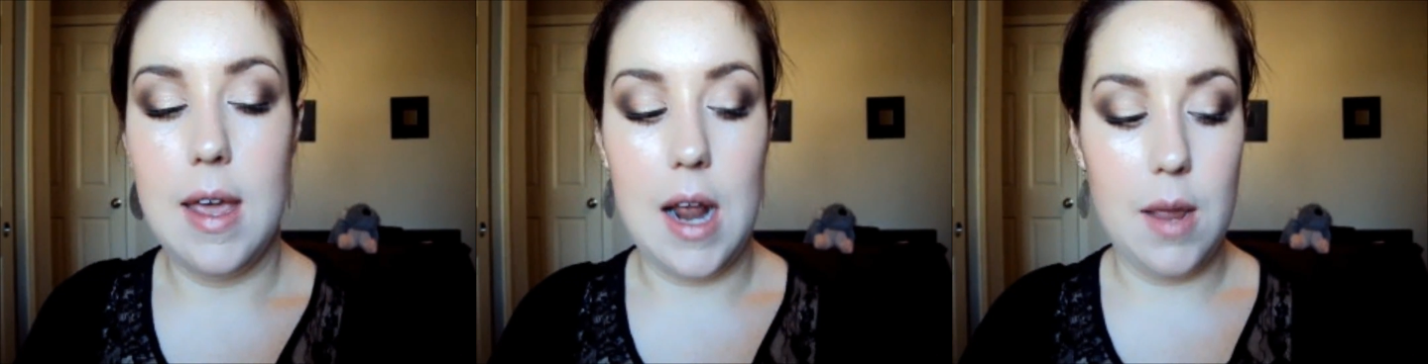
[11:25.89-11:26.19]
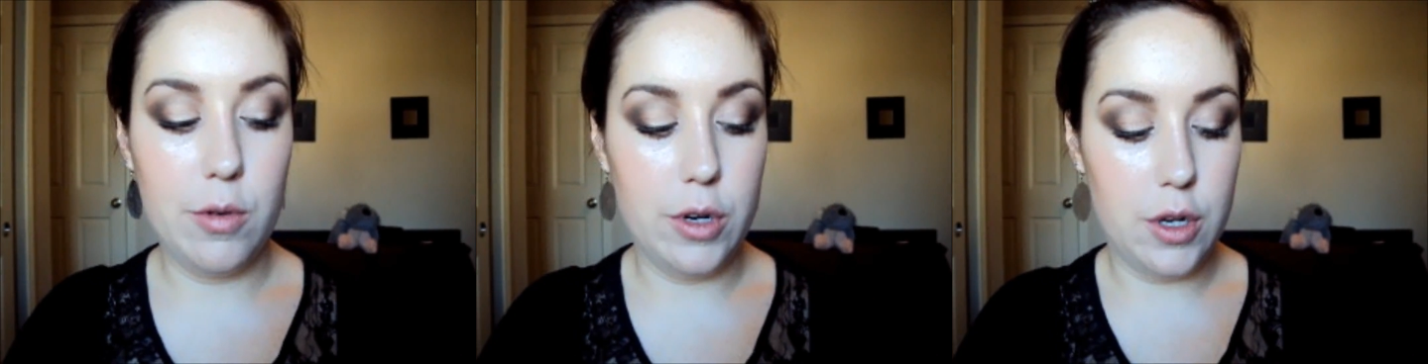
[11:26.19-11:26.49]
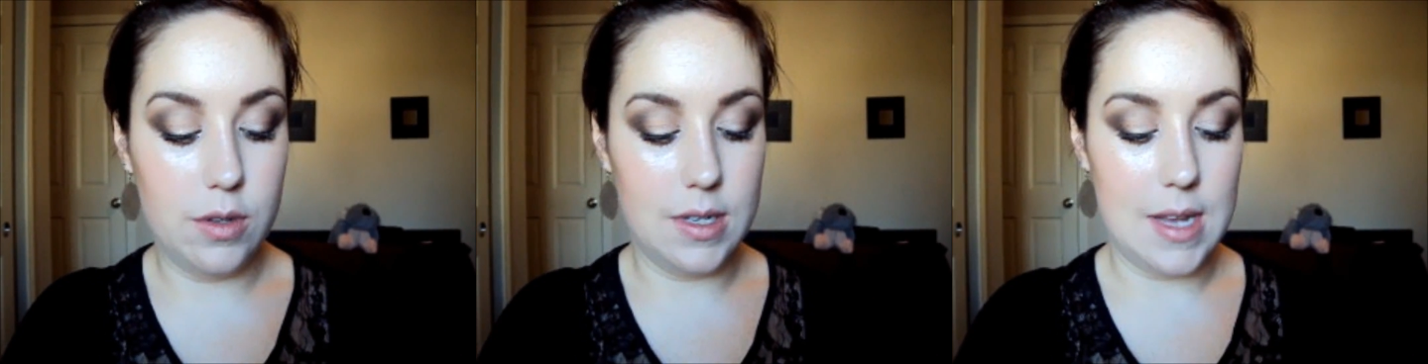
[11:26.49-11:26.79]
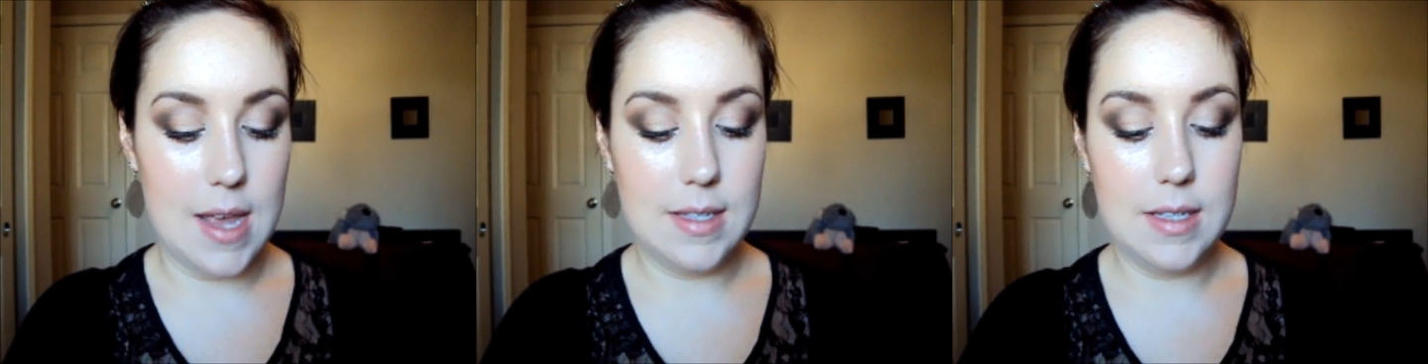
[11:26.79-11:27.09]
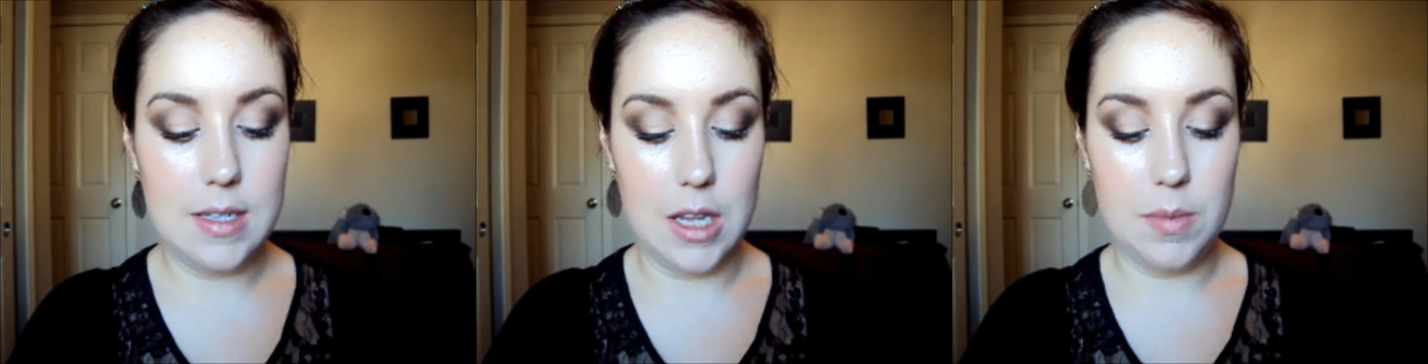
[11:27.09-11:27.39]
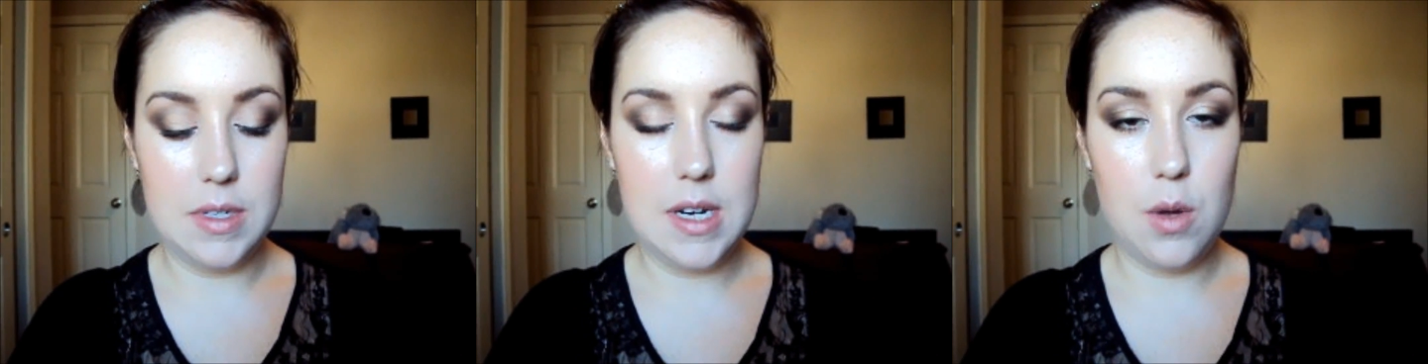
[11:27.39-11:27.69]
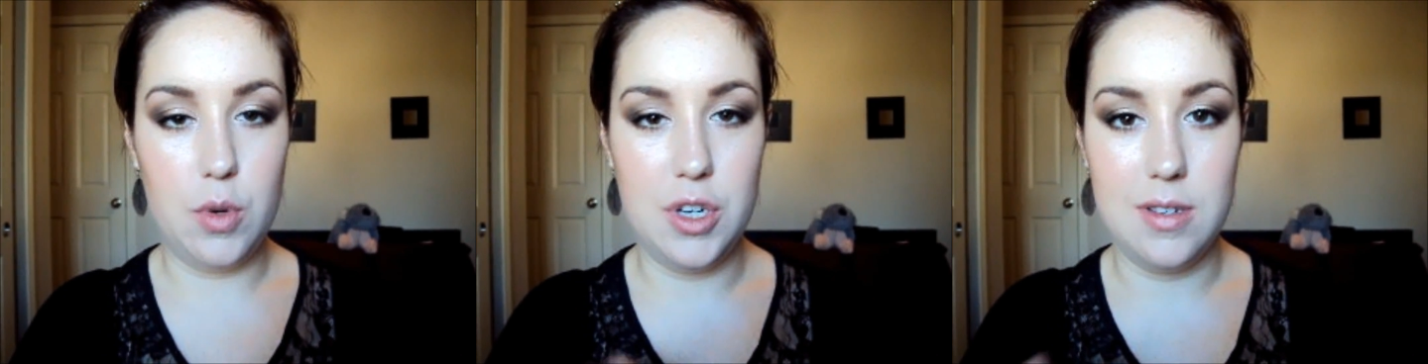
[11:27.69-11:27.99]
And I'm going to use this Essence
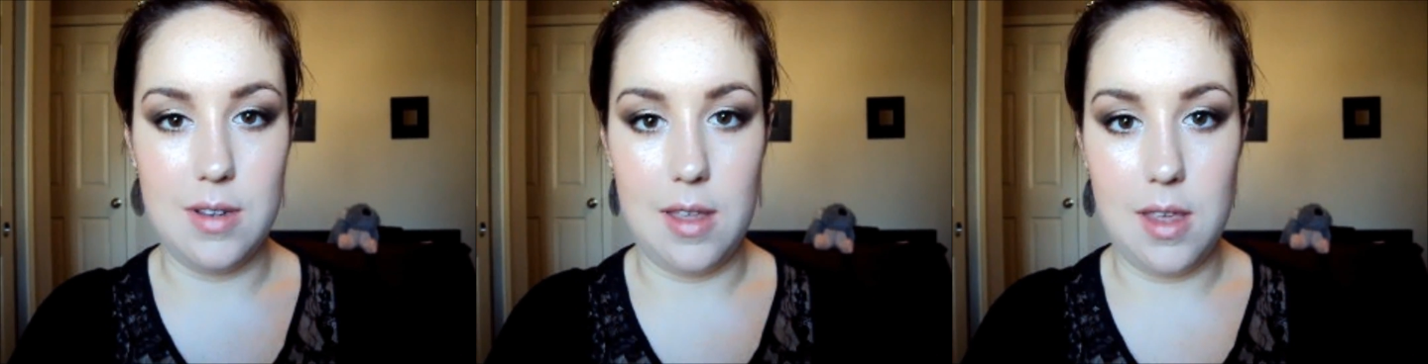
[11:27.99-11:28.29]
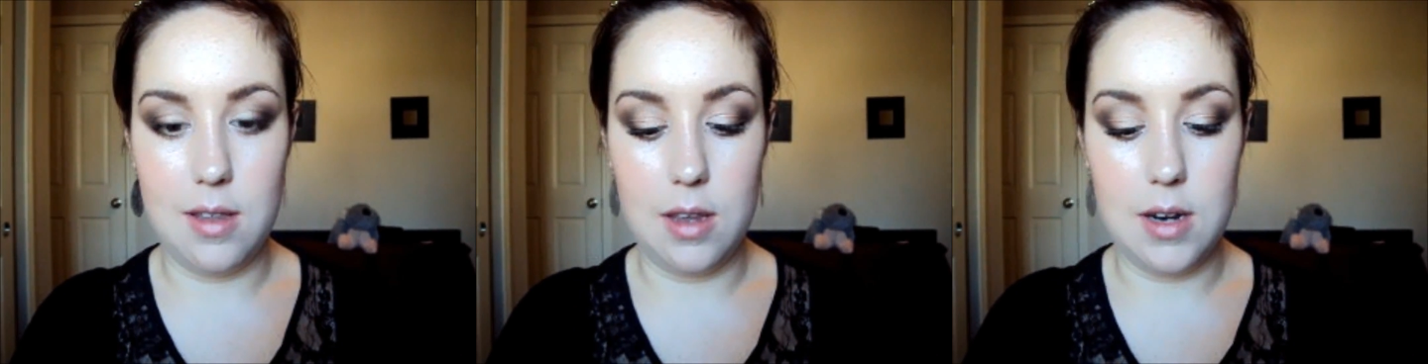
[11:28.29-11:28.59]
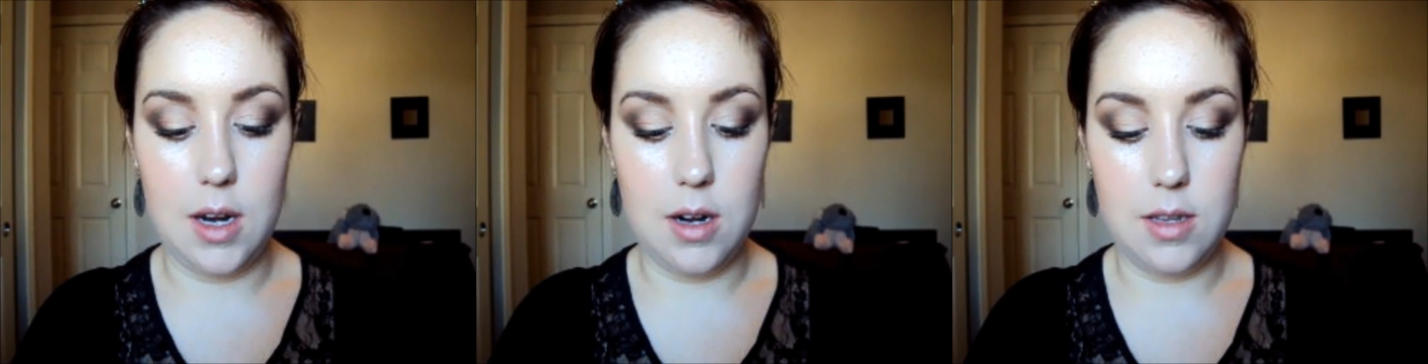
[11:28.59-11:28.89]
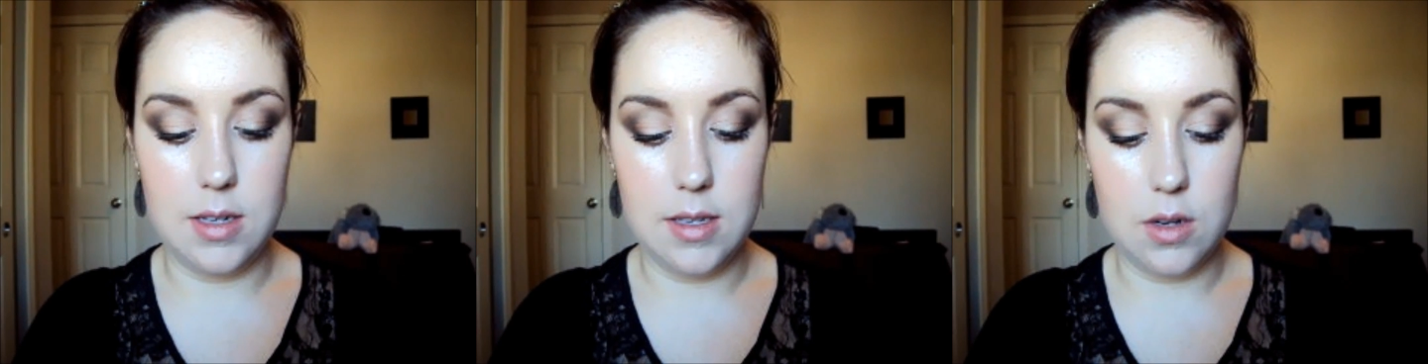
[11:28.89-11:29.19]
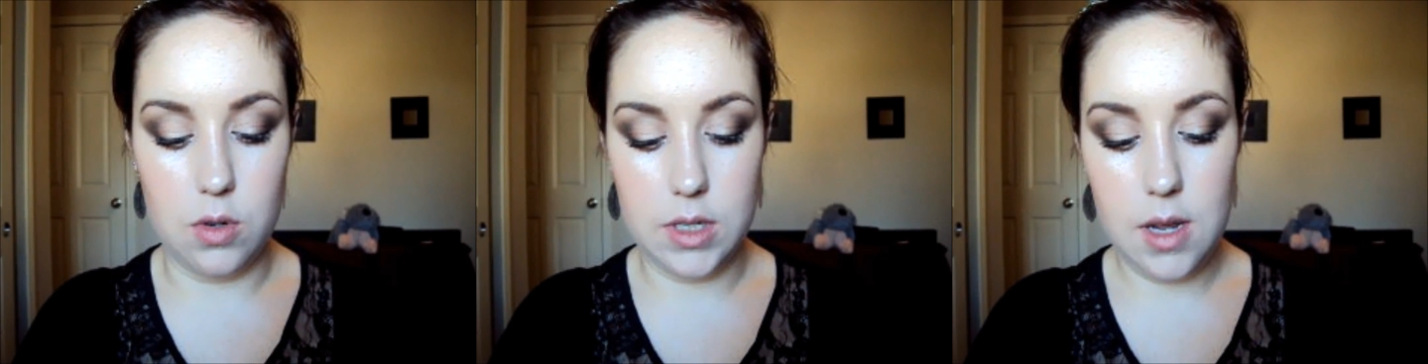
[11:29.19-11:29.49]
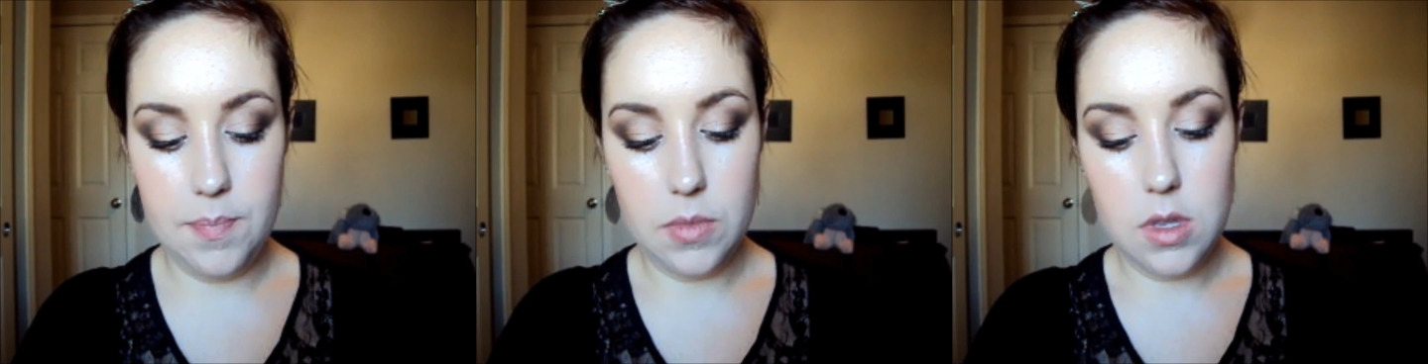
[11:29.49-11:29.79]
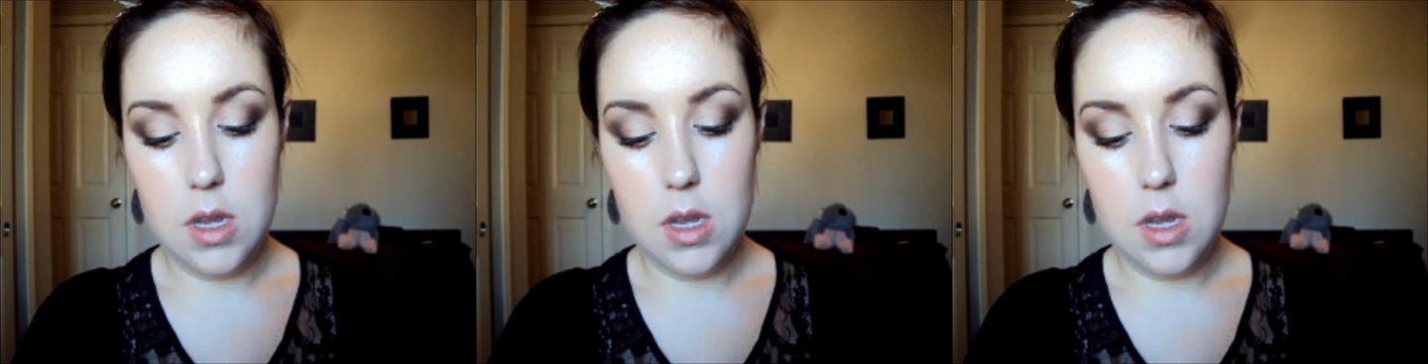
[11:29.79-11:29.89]
lipstick, which is, I think, like 99 cents at Ulta.